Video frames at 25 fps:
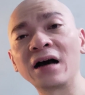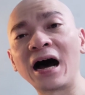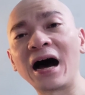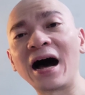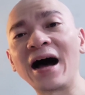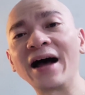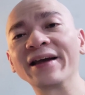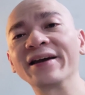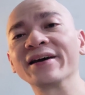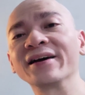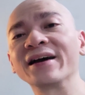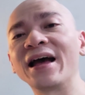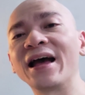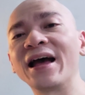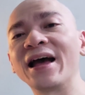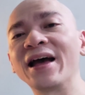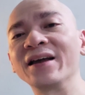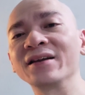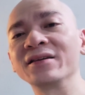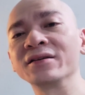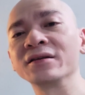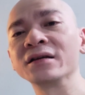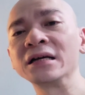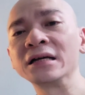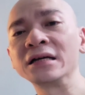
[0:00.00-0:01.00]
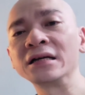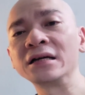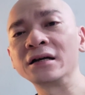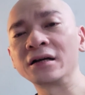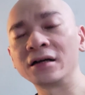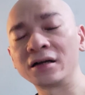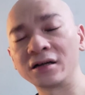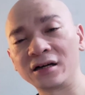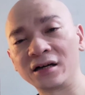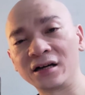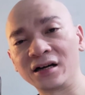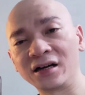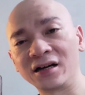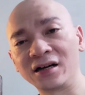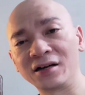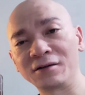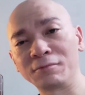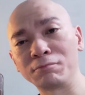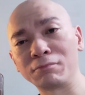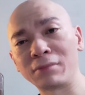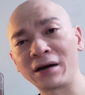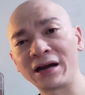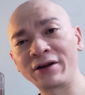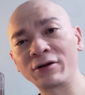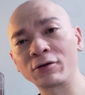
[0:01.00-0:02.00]
higher end
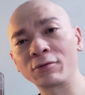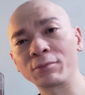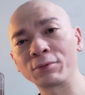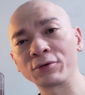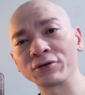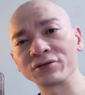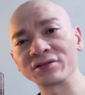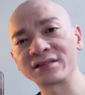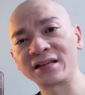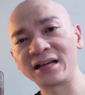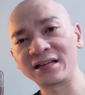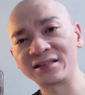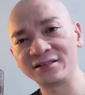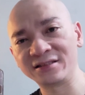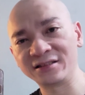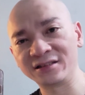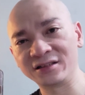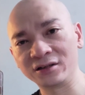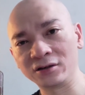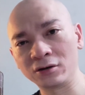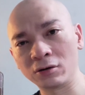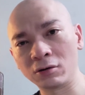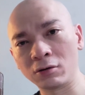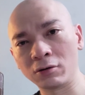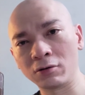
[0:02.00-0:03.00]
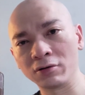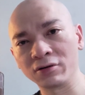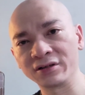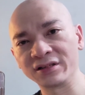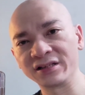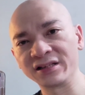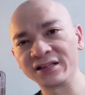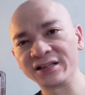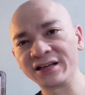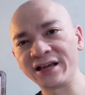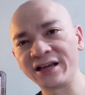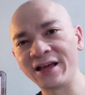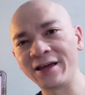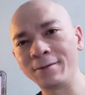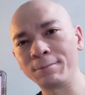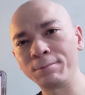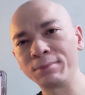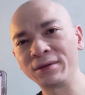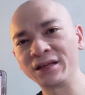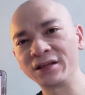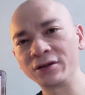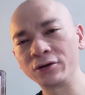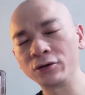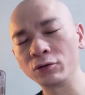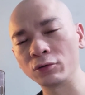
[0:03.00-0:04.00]
microprocessor or the
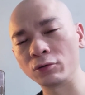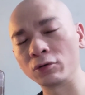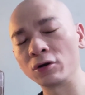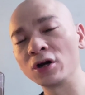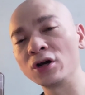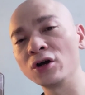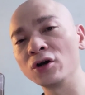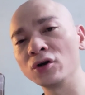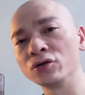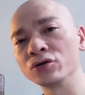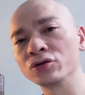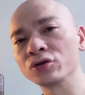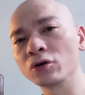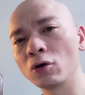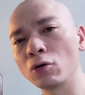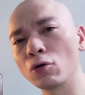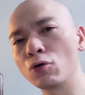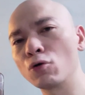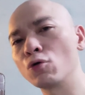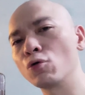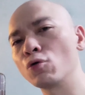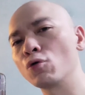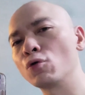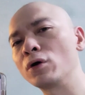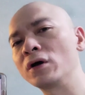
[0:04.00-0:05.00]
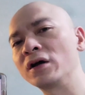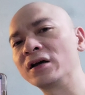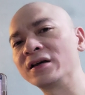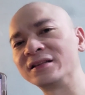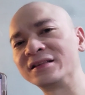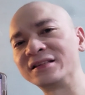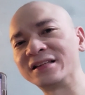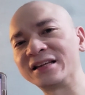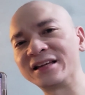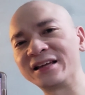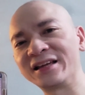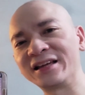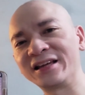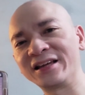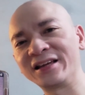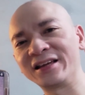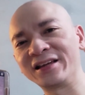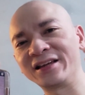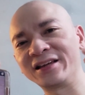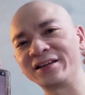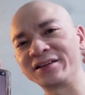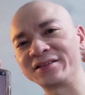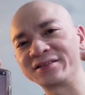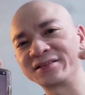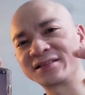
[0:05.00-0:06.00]
APU. So
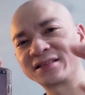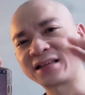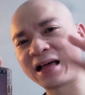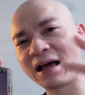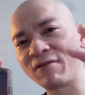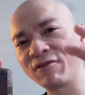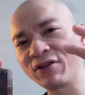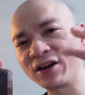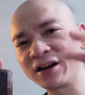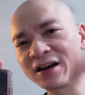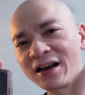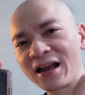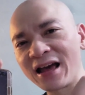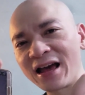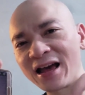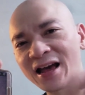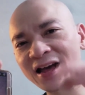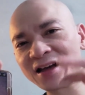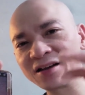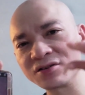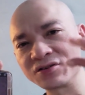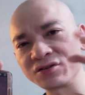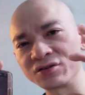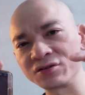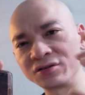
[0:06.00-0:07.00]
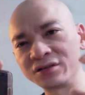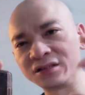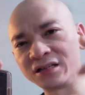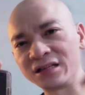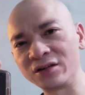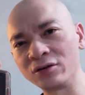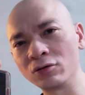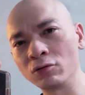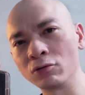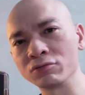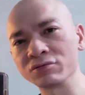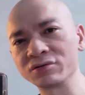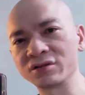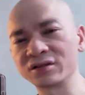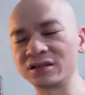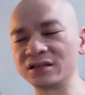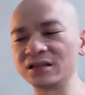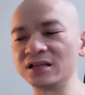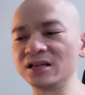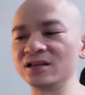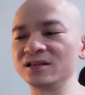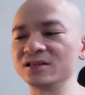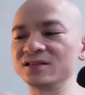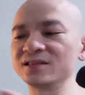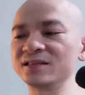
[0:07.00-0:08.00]
the 7 there denotes
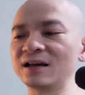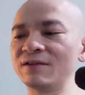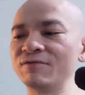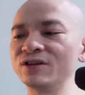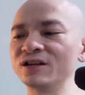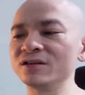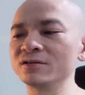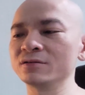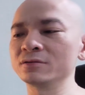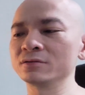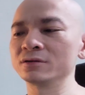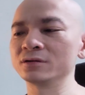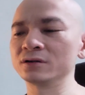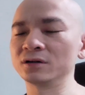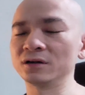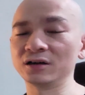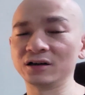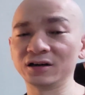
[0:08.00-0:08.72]
the 7